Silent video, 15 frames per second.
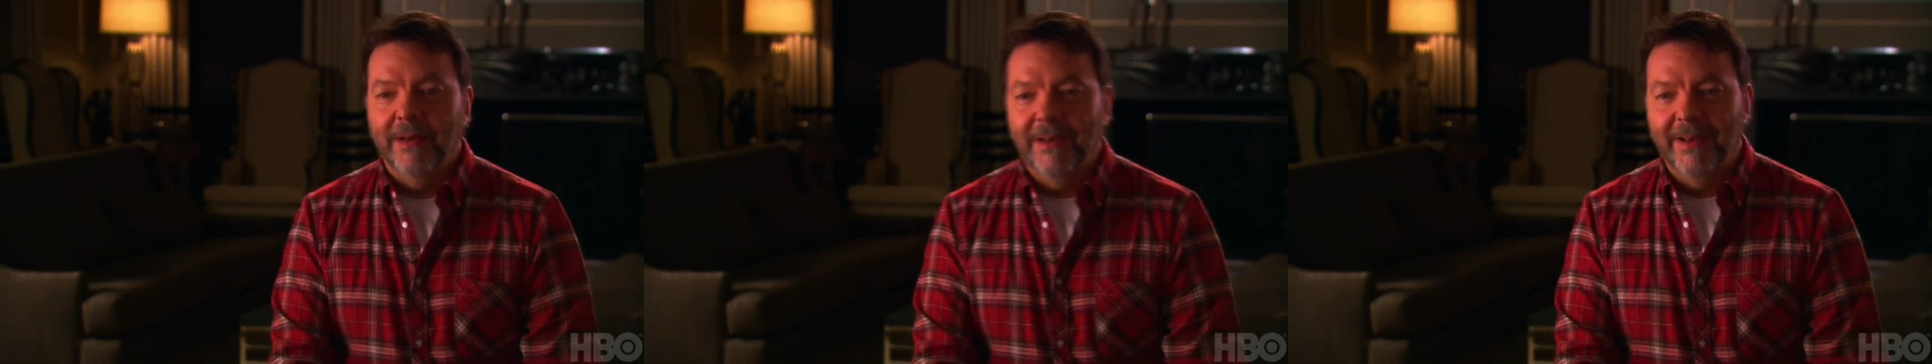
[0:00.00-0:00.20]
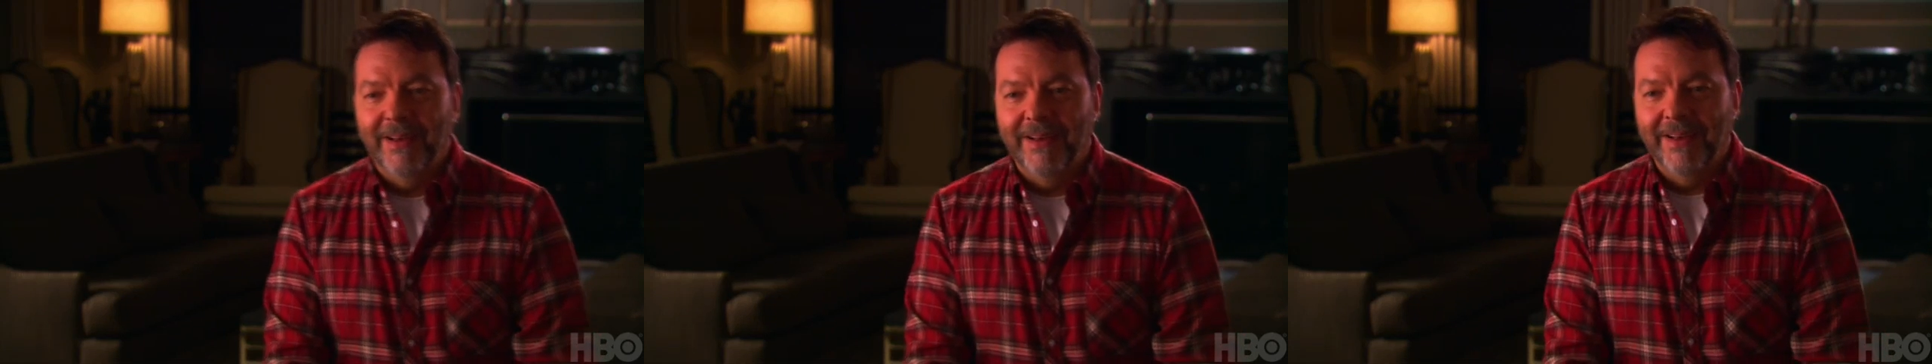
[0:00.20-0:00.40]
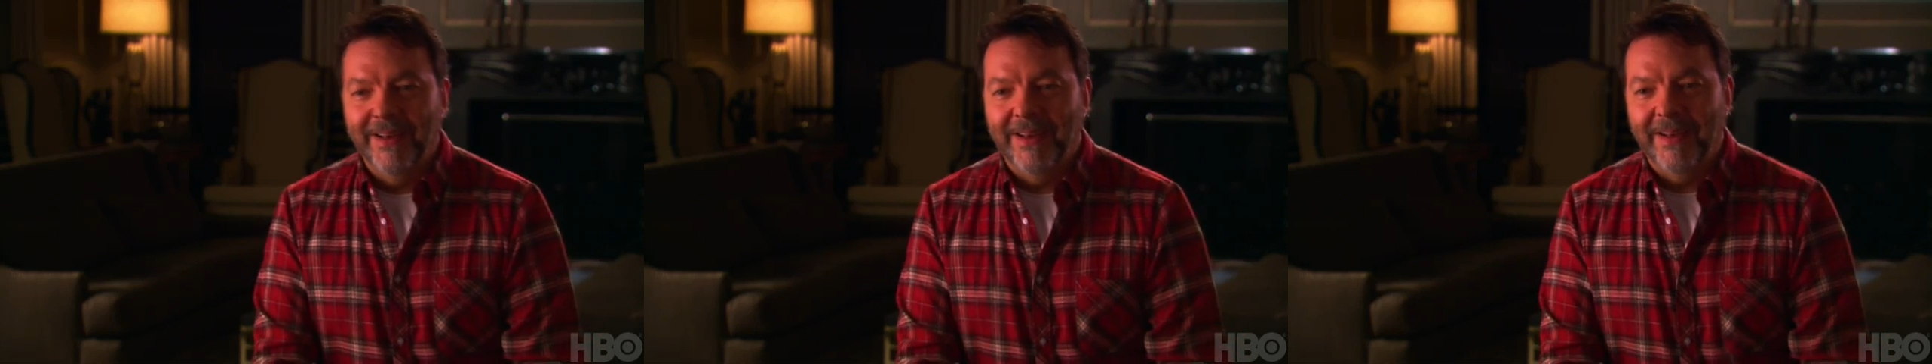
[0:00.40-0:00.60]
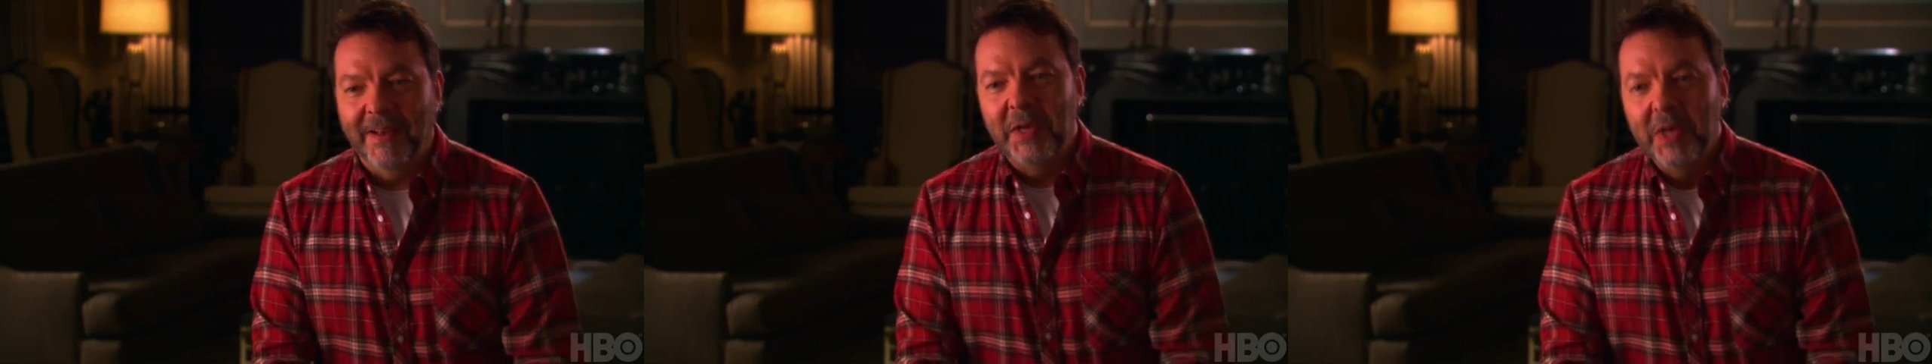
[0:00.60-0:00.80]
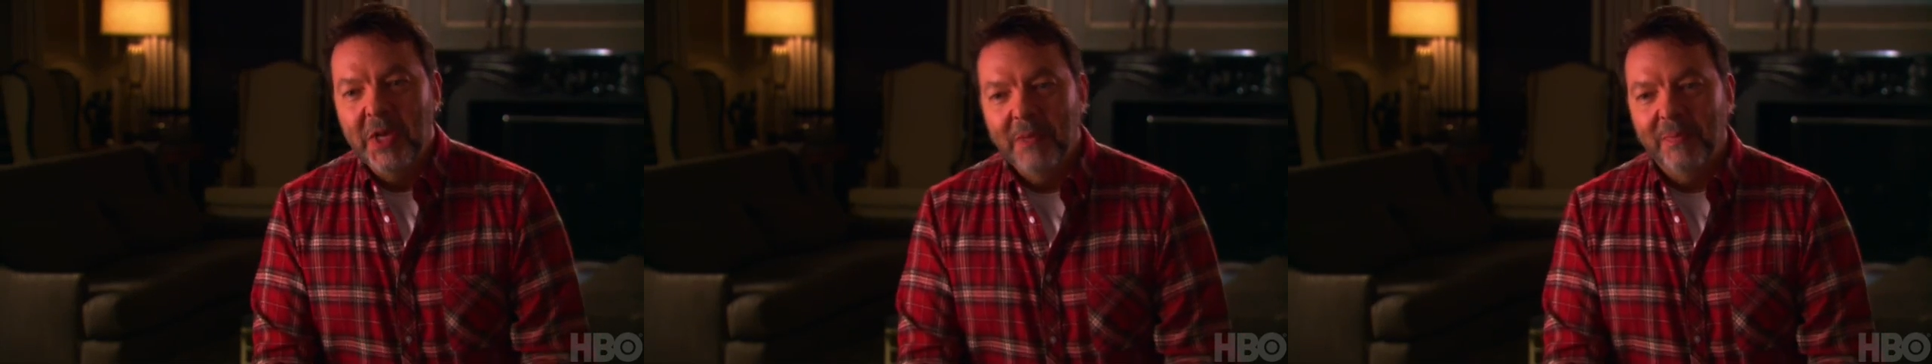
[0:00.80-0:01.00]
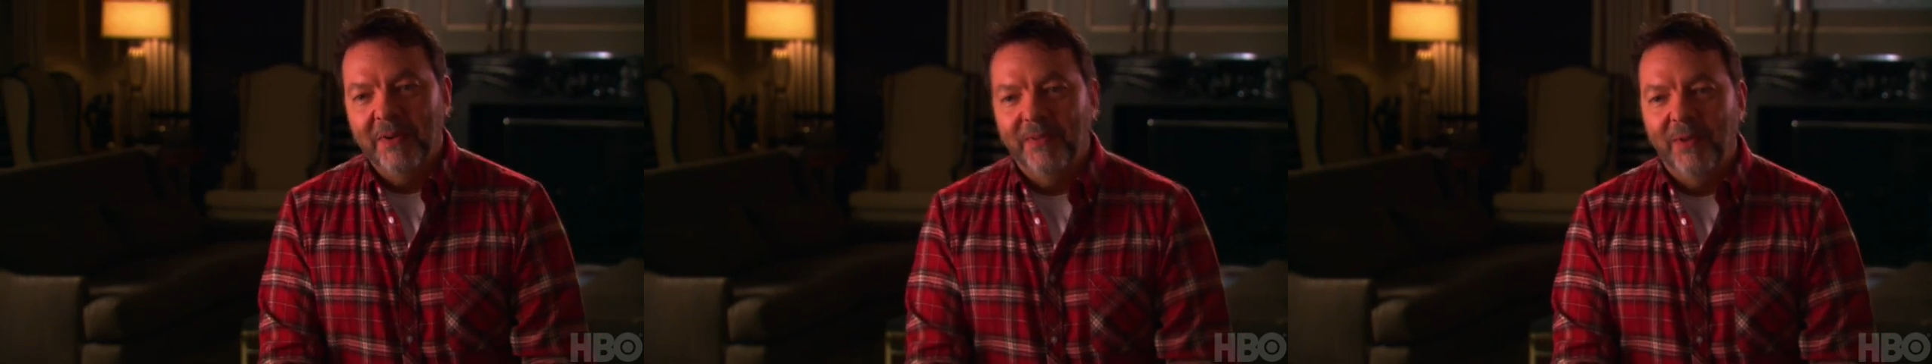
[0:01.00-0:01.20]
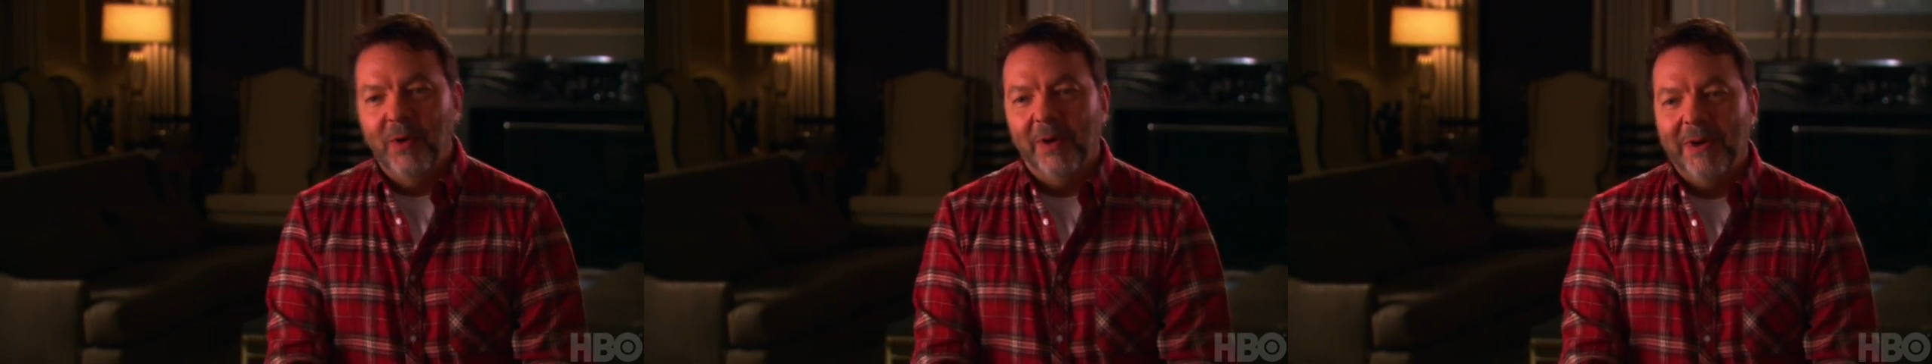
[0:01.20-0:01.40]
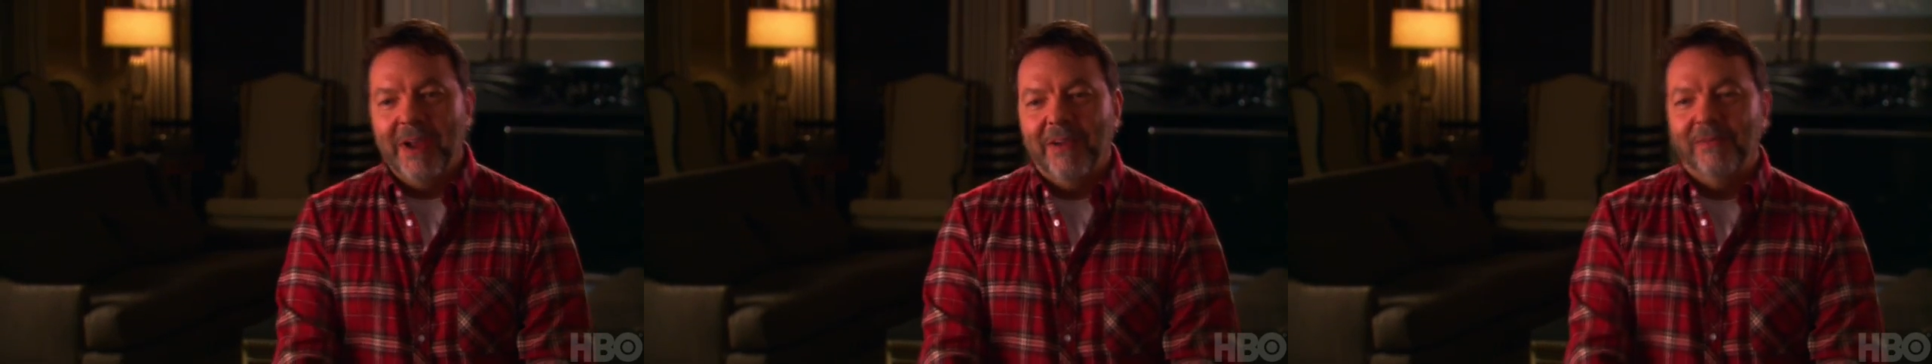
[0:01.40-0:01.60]

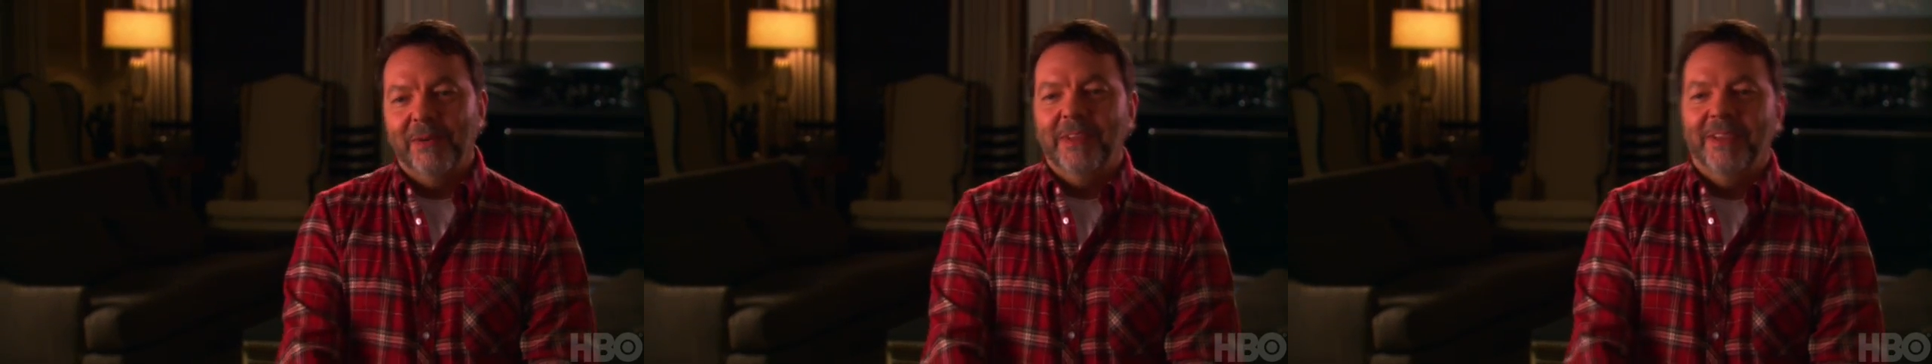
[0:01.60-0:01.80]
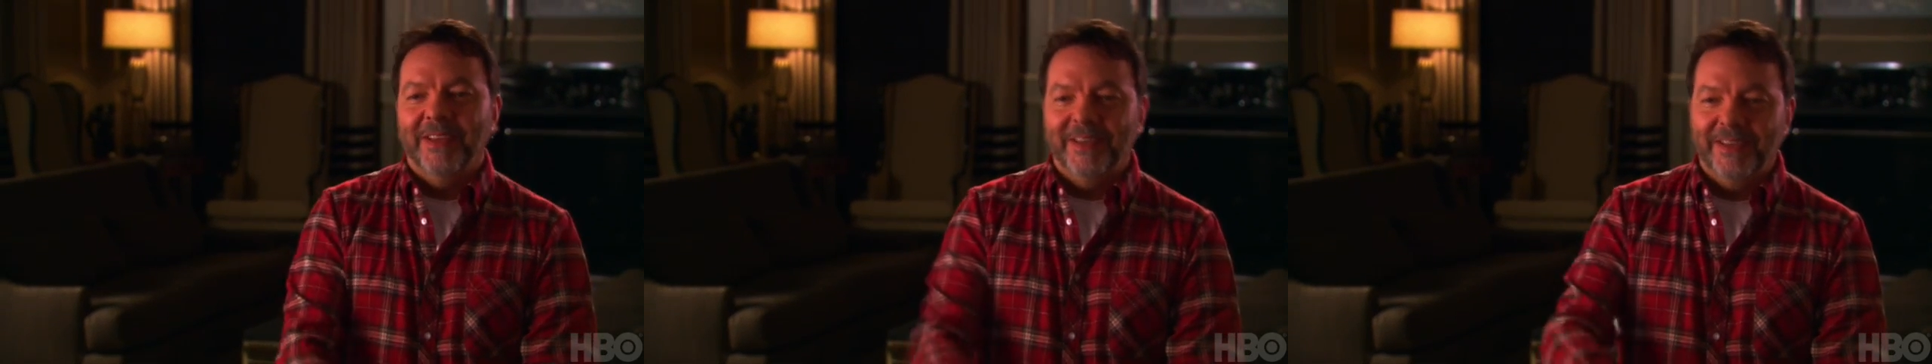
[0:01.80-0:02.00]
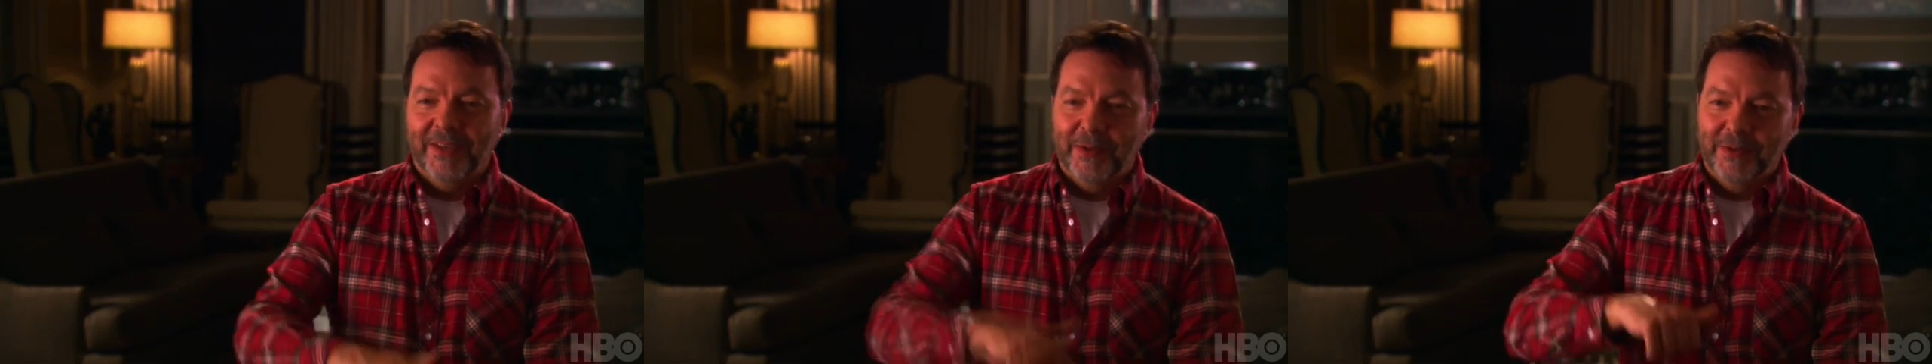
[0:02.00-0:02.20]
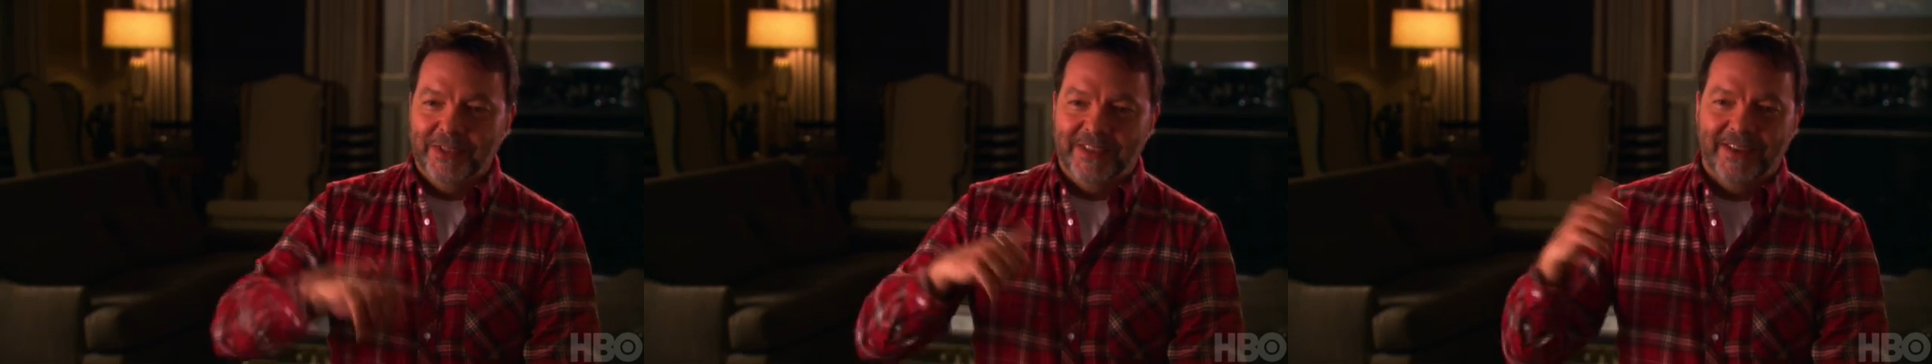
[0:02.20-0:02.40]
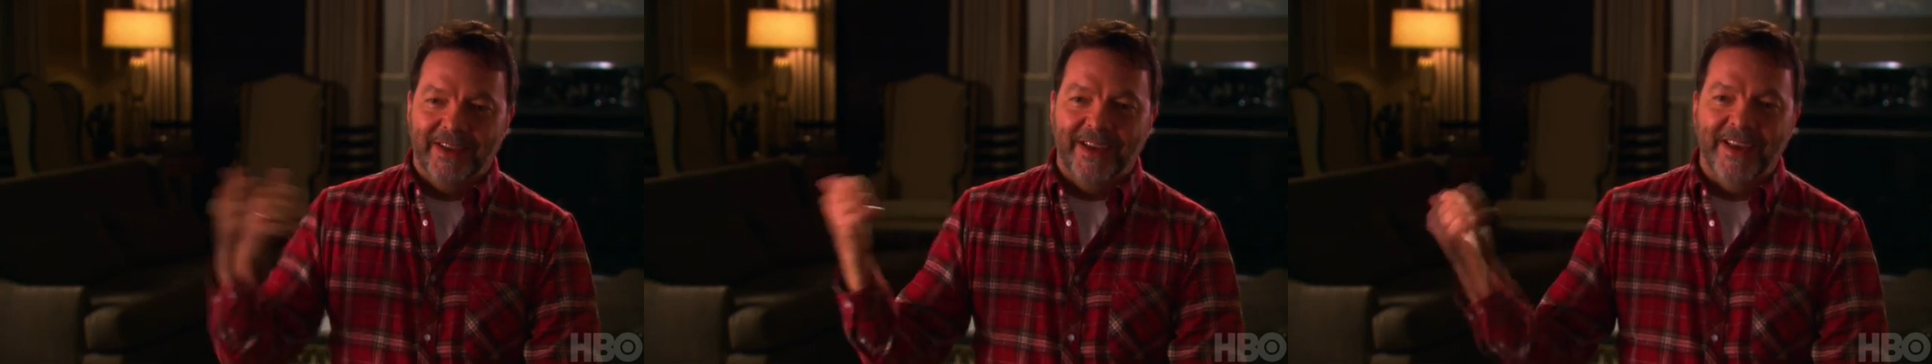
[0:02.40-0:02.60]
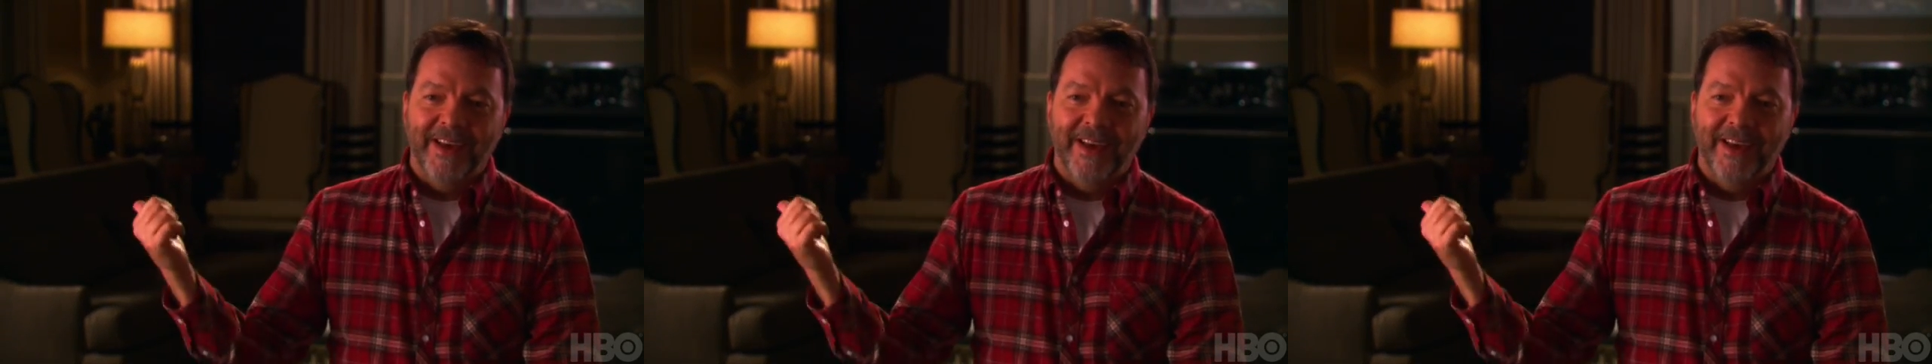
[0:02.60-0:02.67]
before everything goes to